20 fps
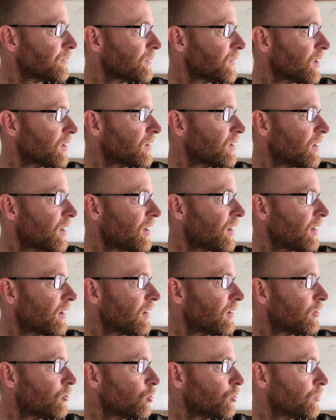a
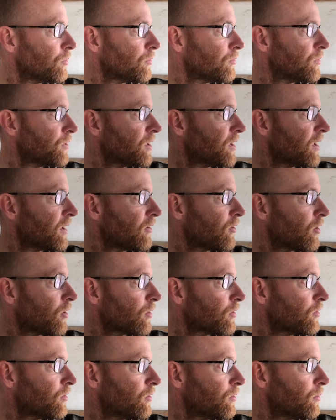guy that I
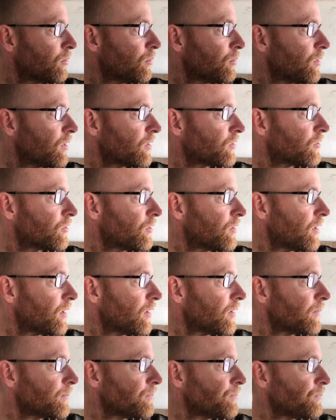talked to
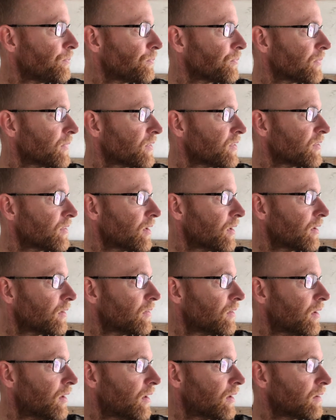yesterday said
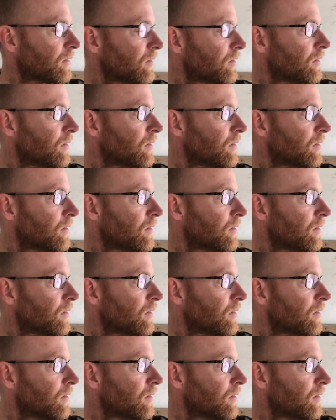that